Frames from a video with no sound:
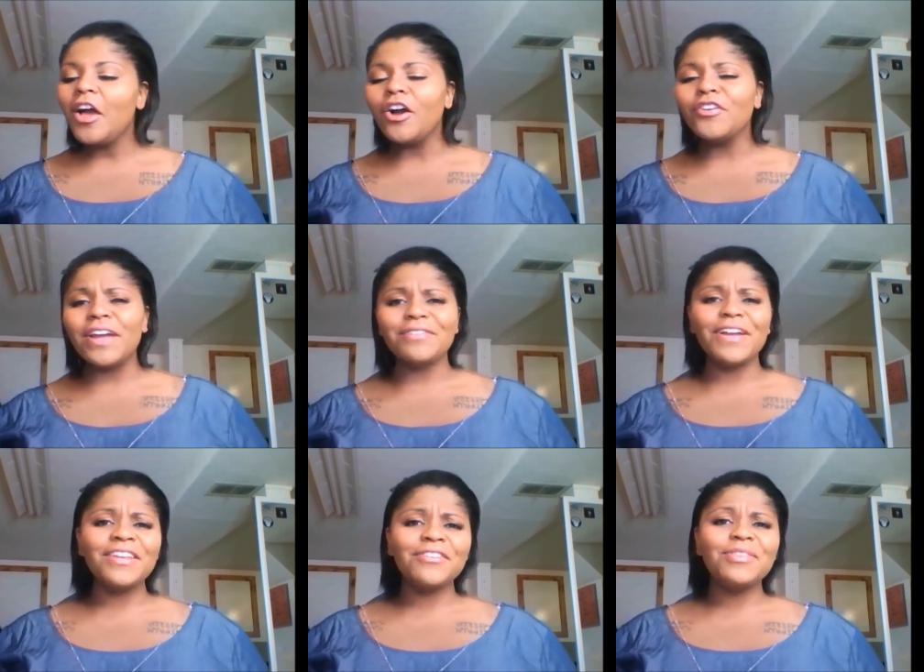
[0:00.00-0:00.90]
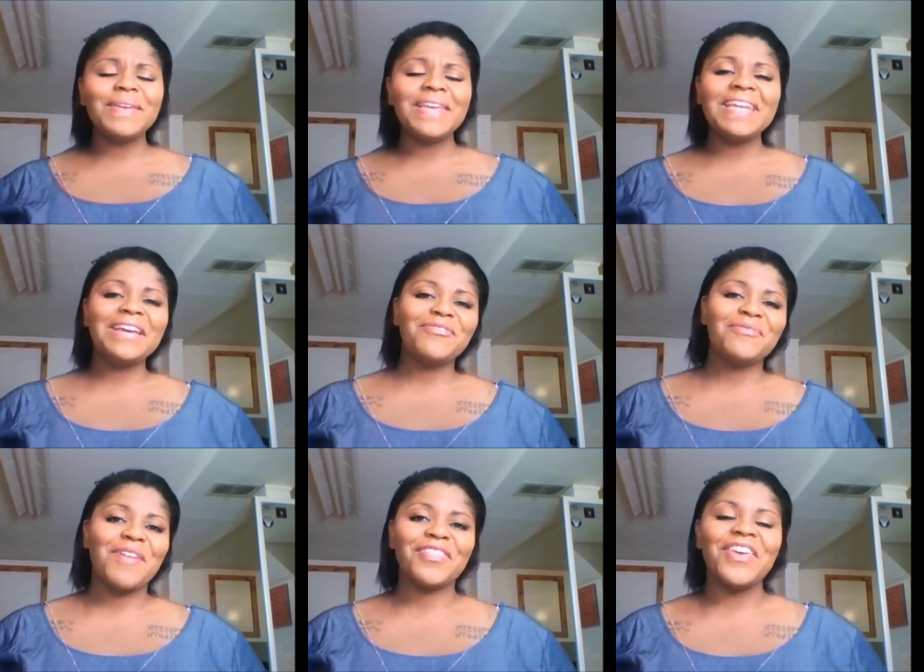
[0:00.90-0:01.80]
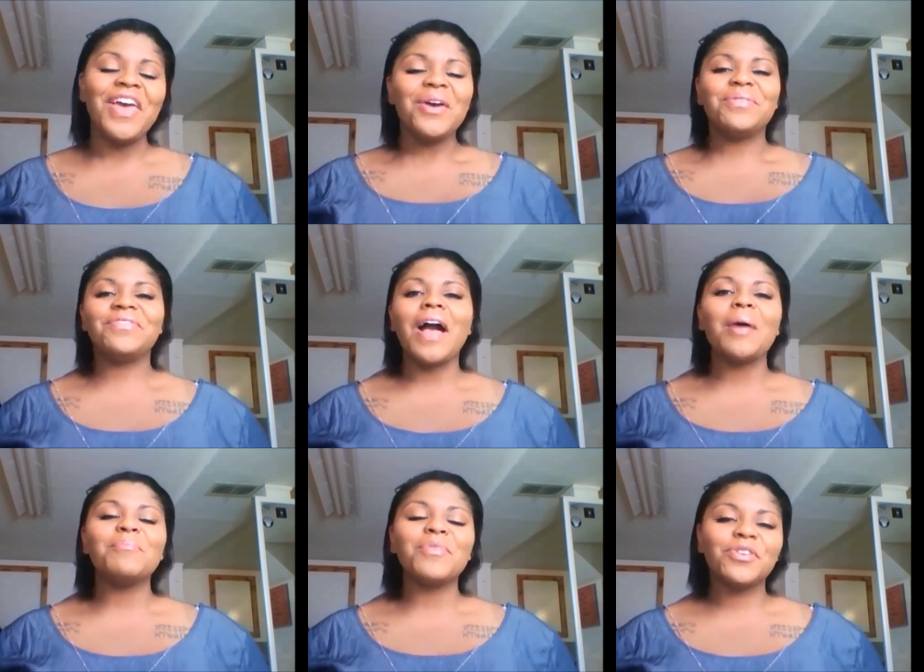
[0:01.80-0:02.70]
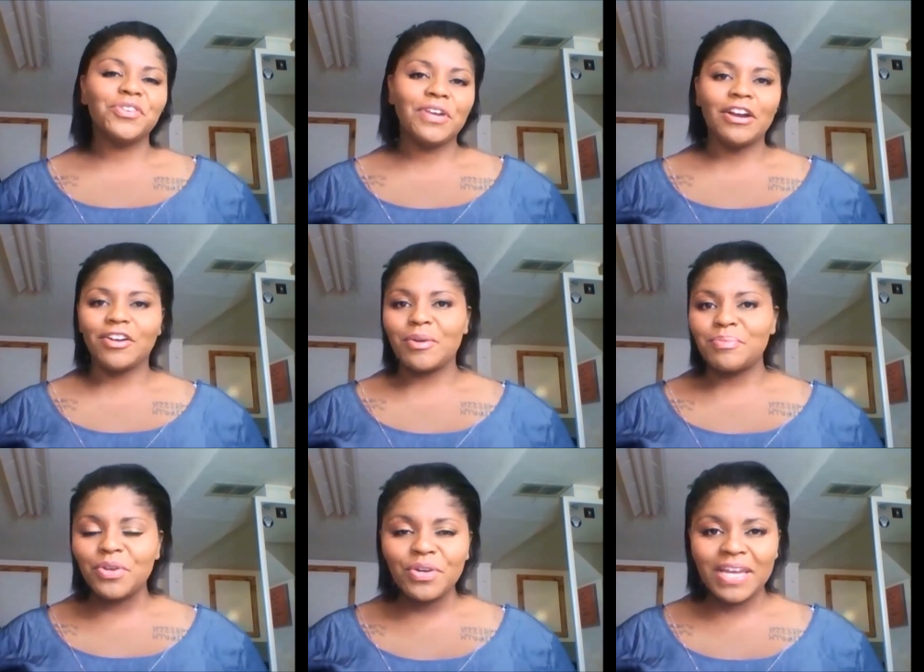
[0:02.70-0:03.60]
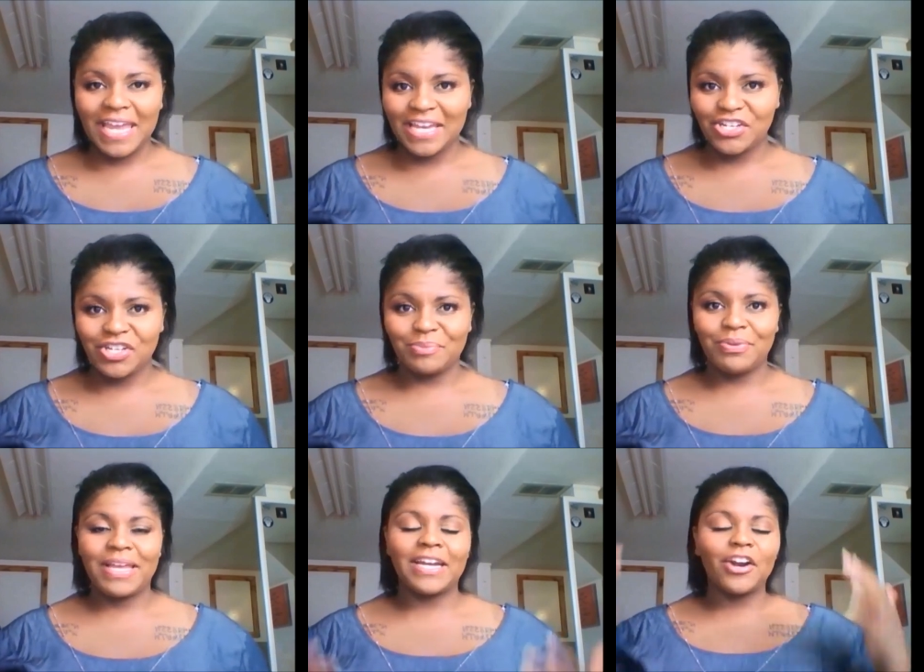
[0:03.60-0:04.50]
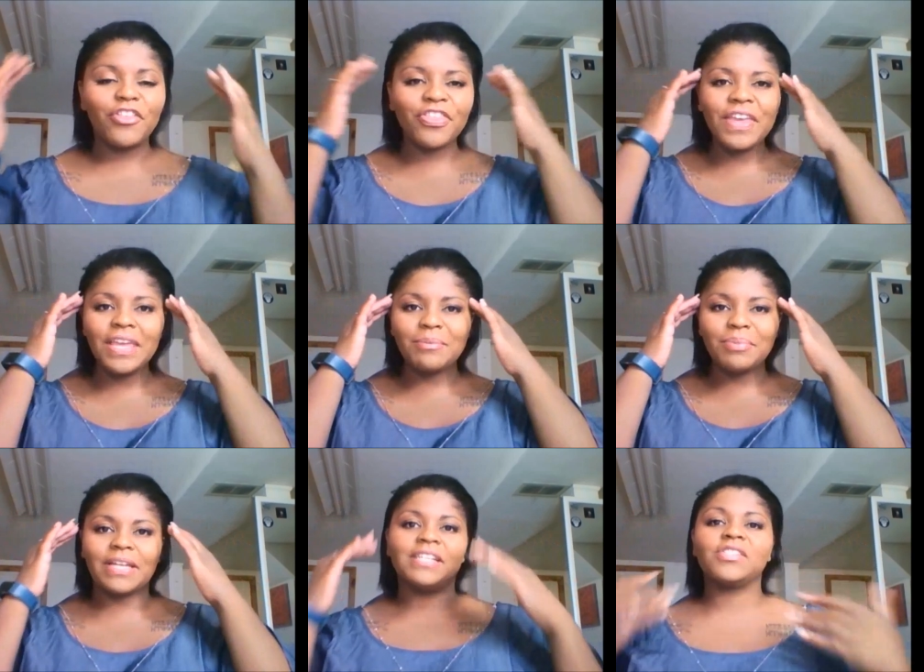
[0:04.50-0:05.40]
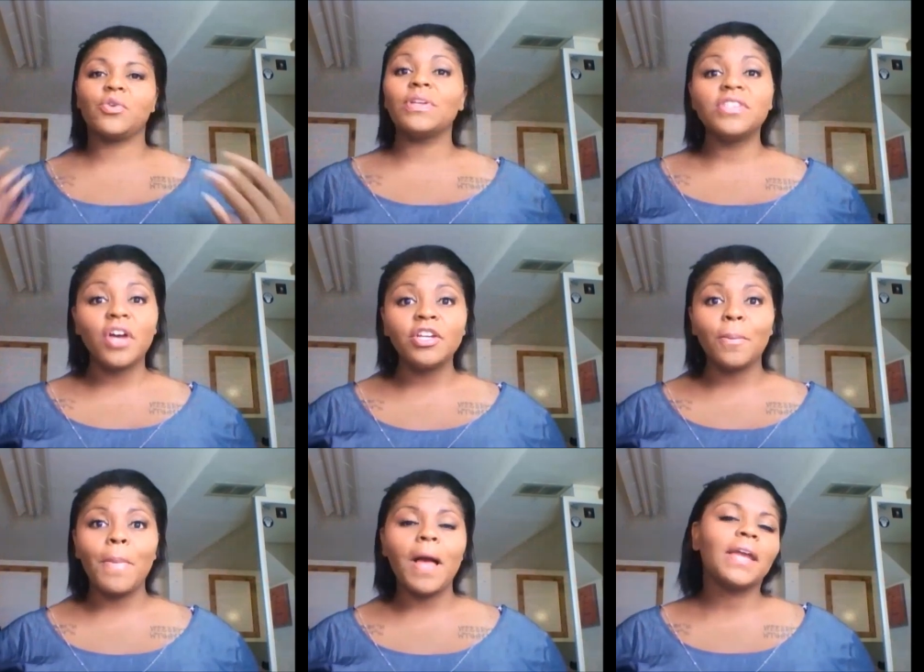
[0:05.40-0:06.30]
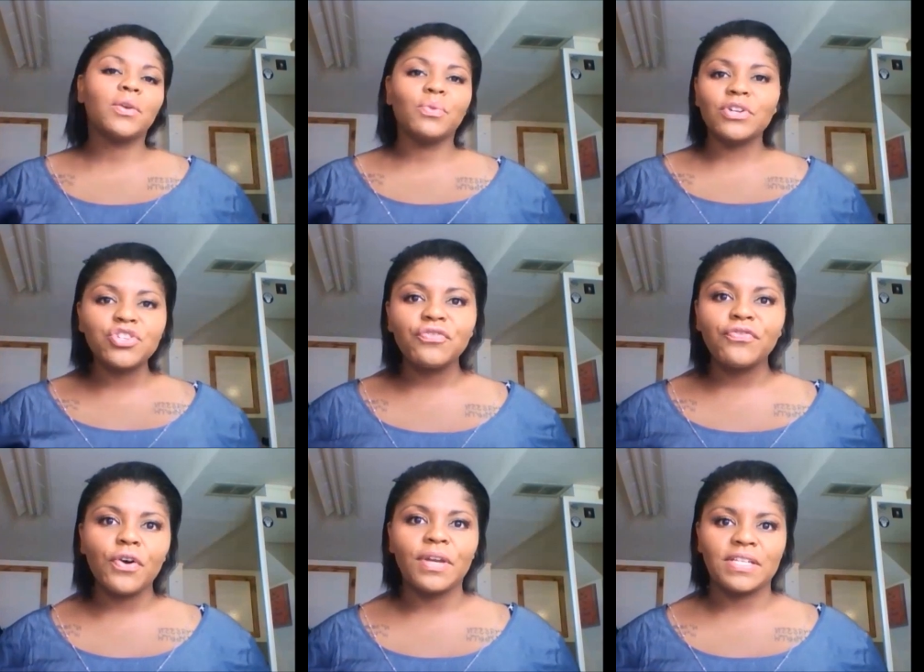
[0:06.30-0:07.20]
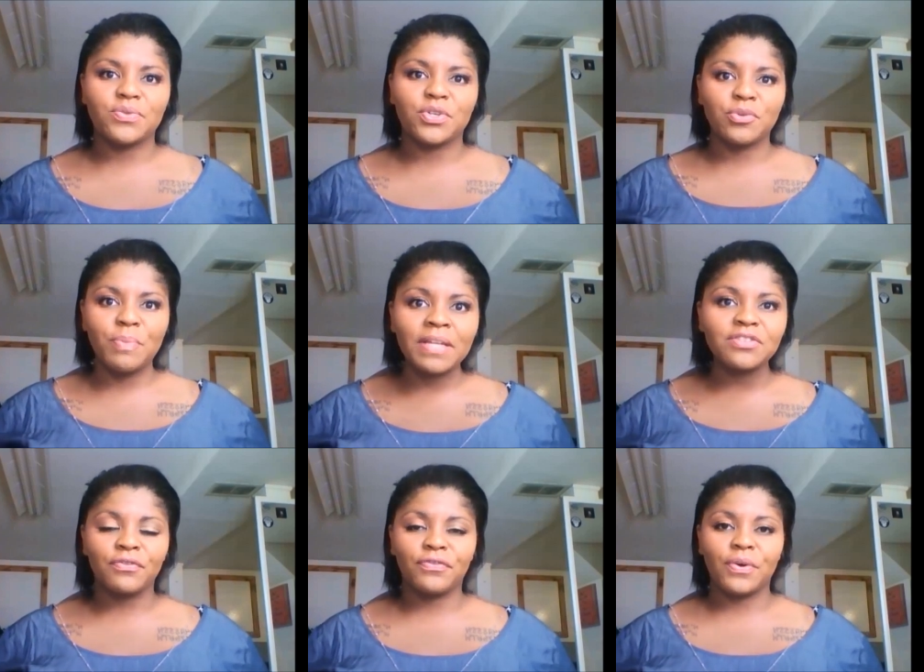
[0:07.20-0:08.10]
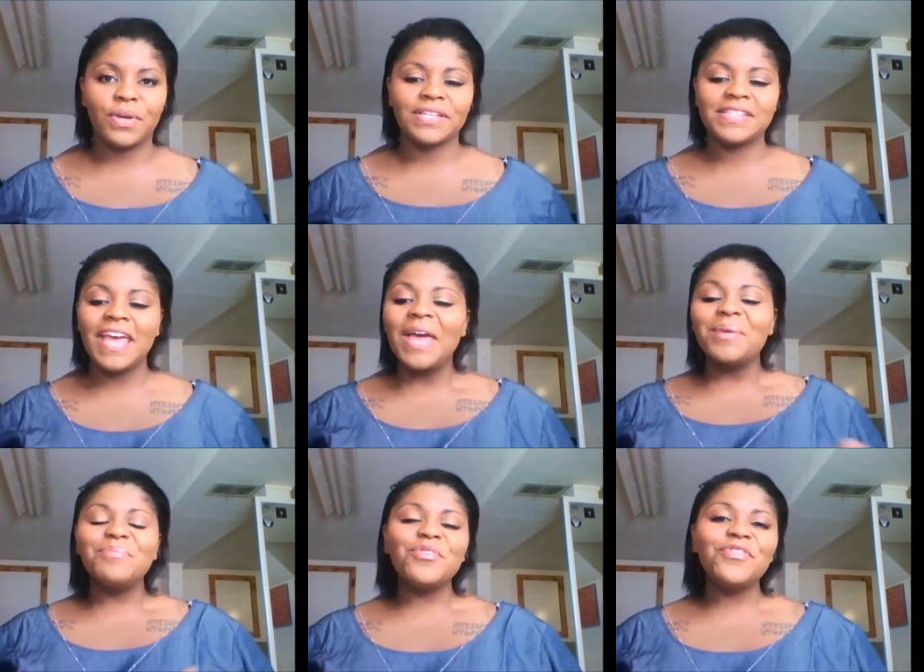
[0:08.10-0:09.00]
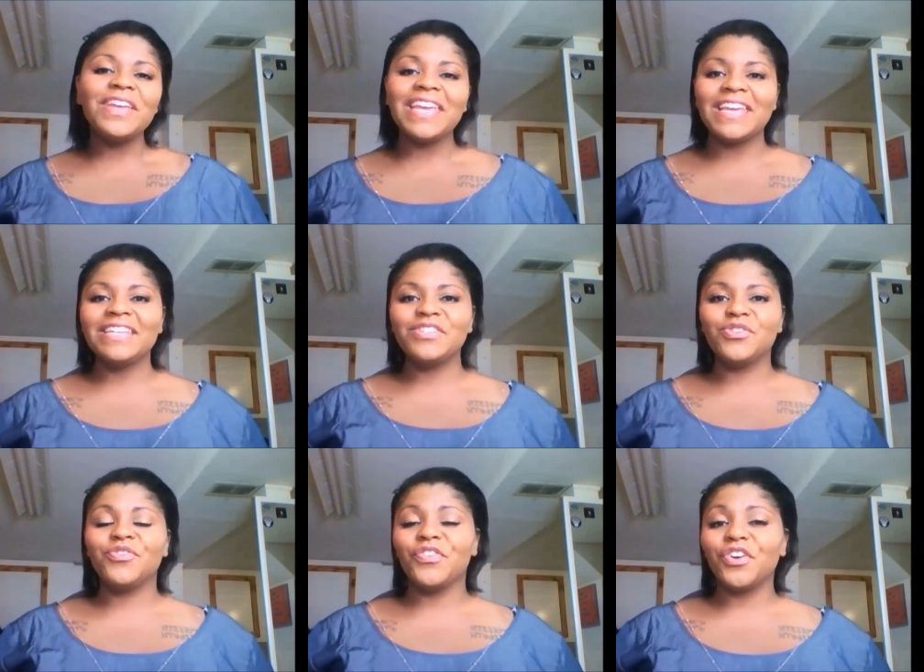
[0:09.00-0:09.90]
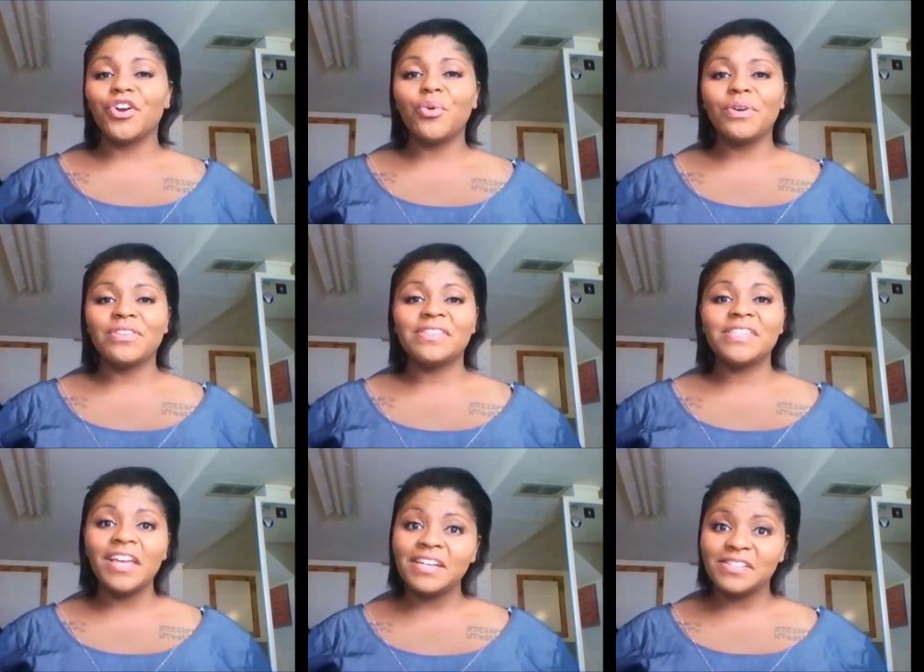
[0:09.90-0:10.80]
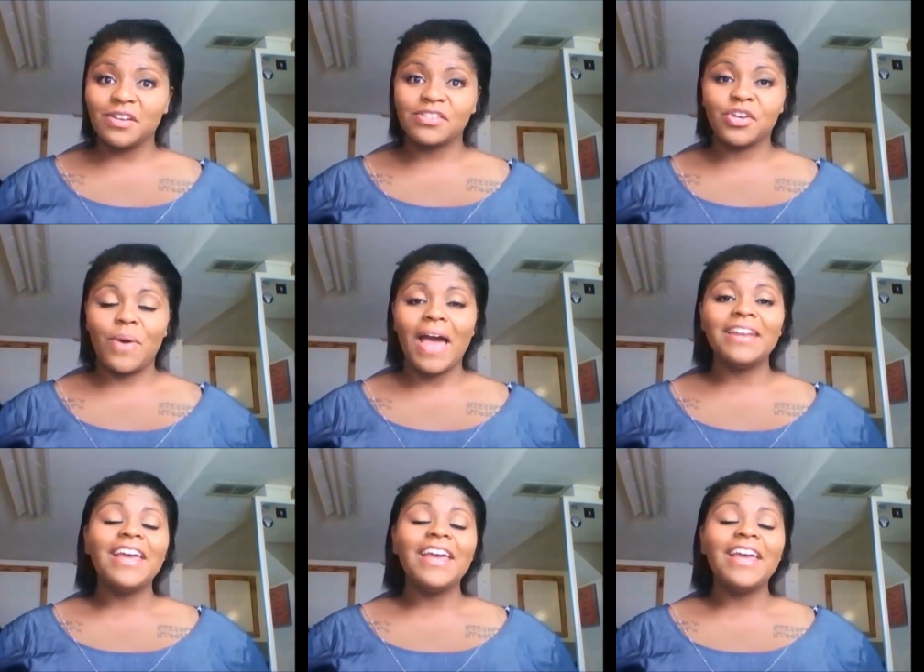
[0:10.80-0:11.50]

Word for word: All right, right here at the beginning of the month, we've got Mercury, our communication planet, our thinking planet. So, what's on your mind? Where's your focus? Where's your mental focus? Moving into Virgo, where the sun is also at.